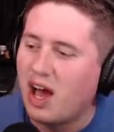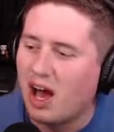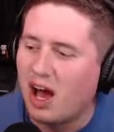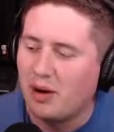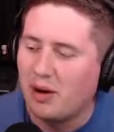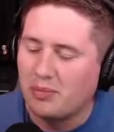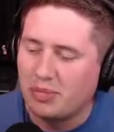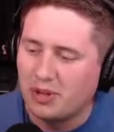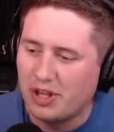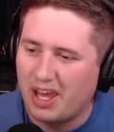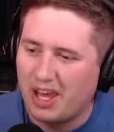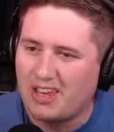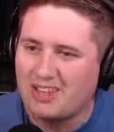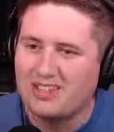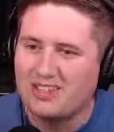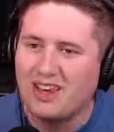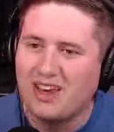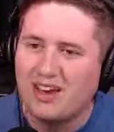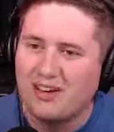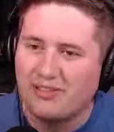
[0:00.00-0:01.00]
Uh,
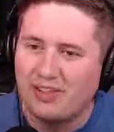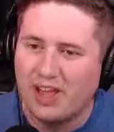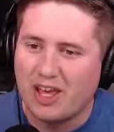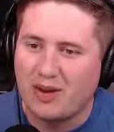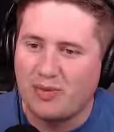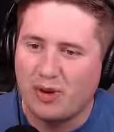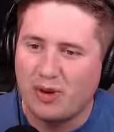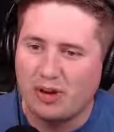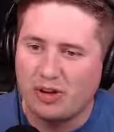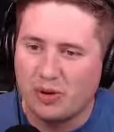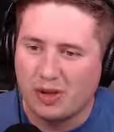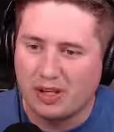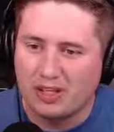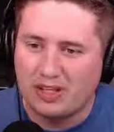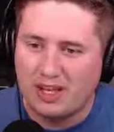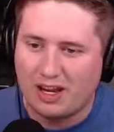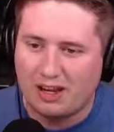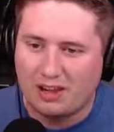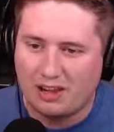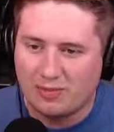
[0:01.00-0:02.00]
Blaze, Flame Wheel, Quick
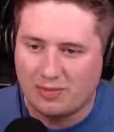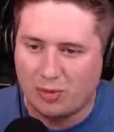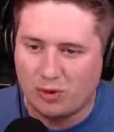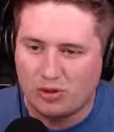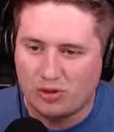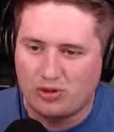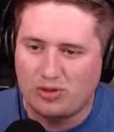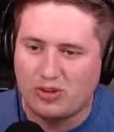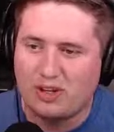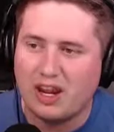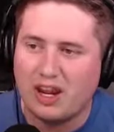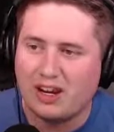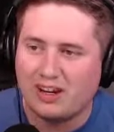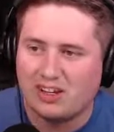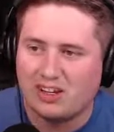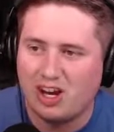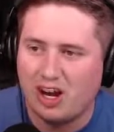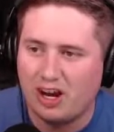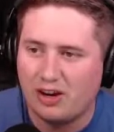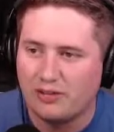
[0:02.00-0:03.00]
Attack, Smoke Screen,
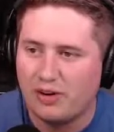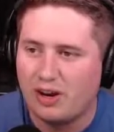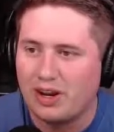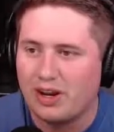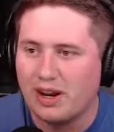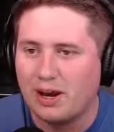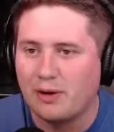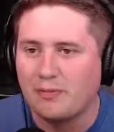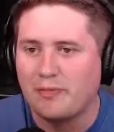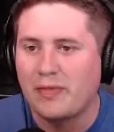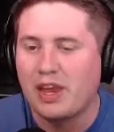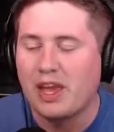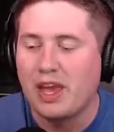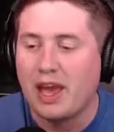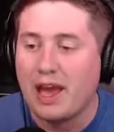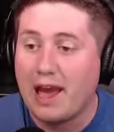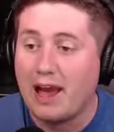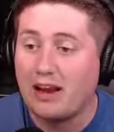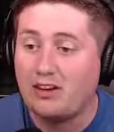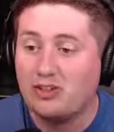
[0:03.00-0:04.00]
and Cut right now.
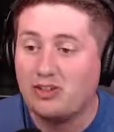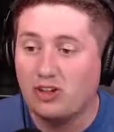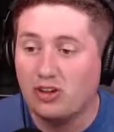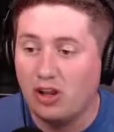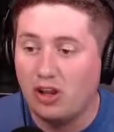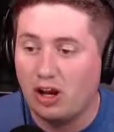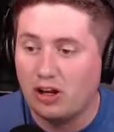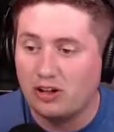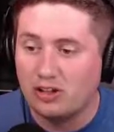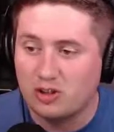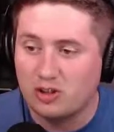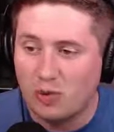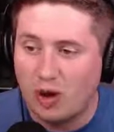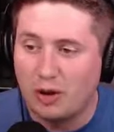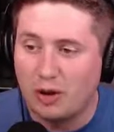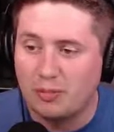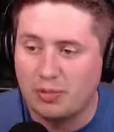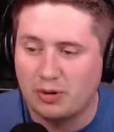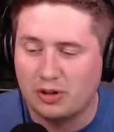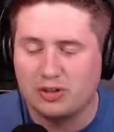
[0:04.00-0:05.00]
Axel, our
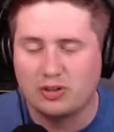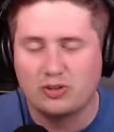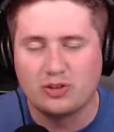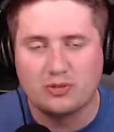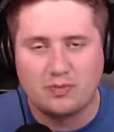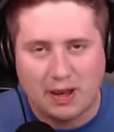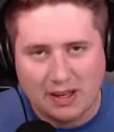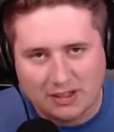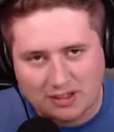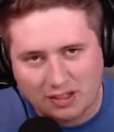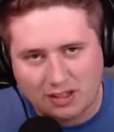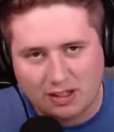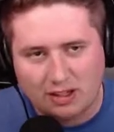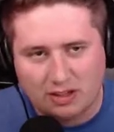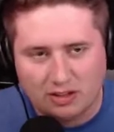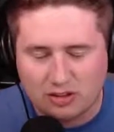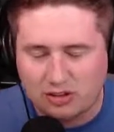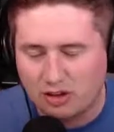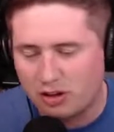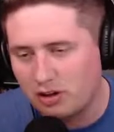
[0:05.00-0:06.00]
Swampert, who's basically
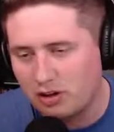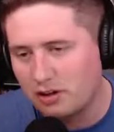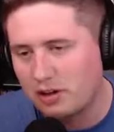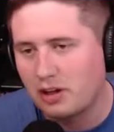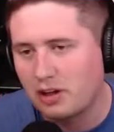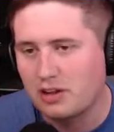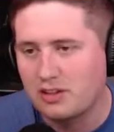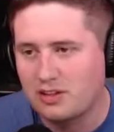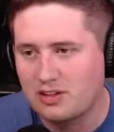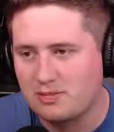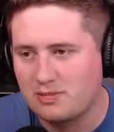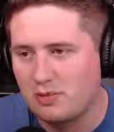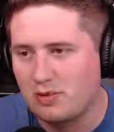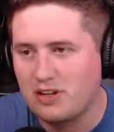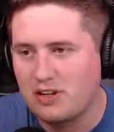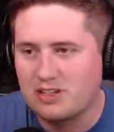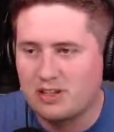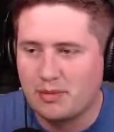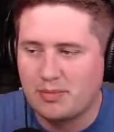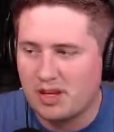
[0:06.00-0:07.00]
our starter at this
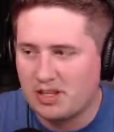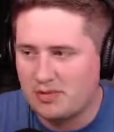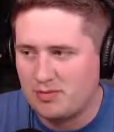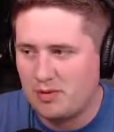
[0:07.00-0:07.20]
point. He's the